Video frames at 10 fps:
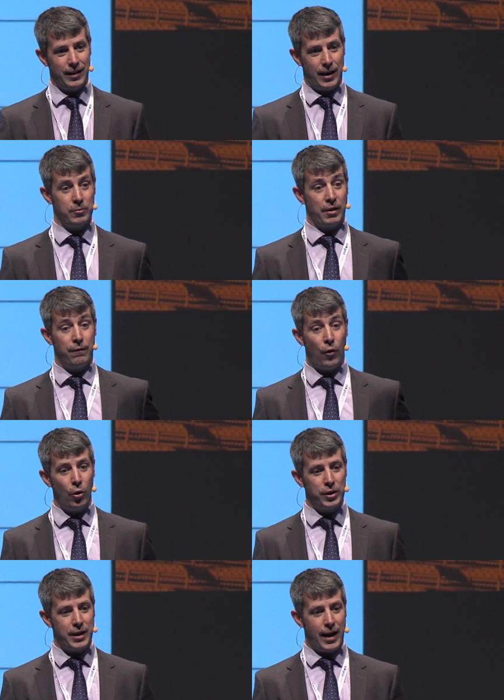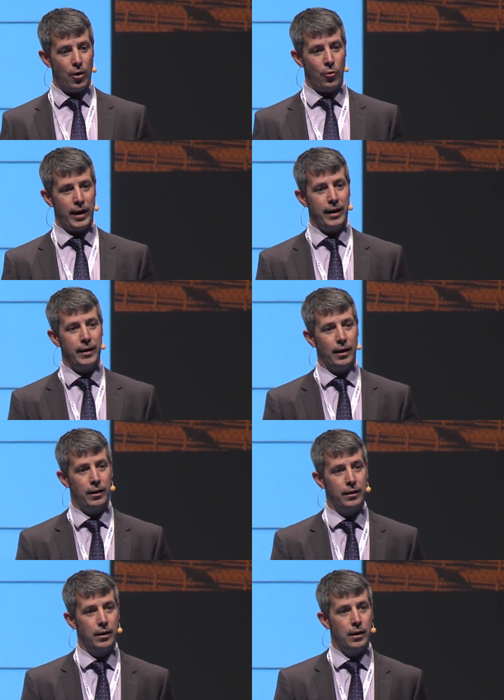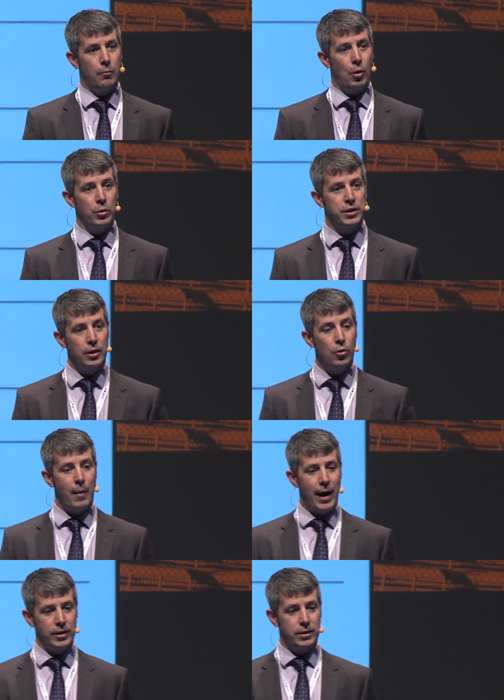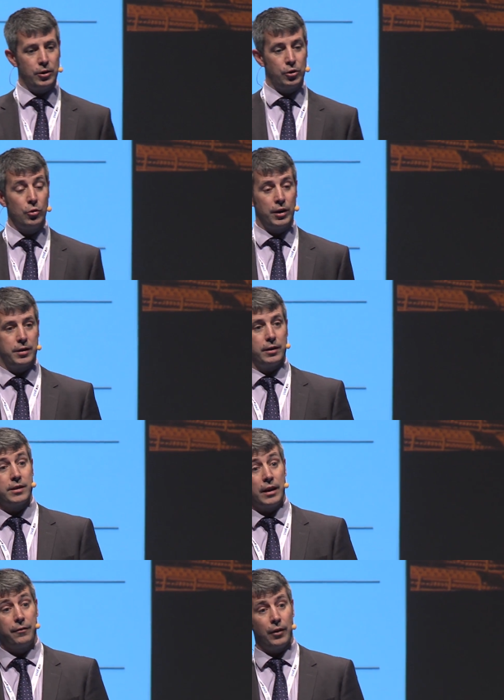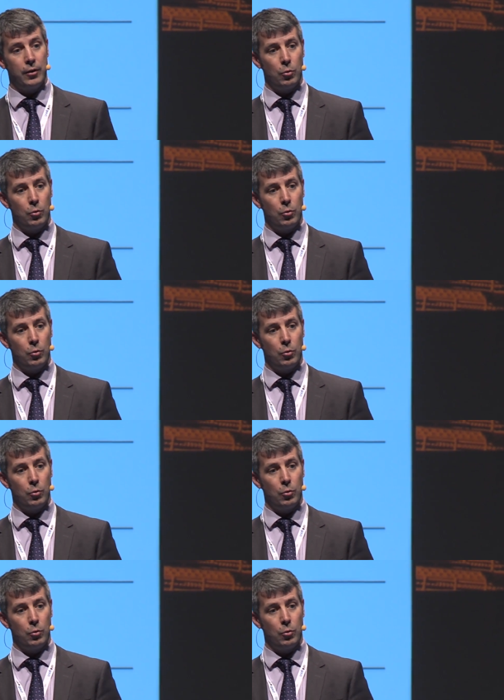It was a volatile area, but we still managed to do it safely.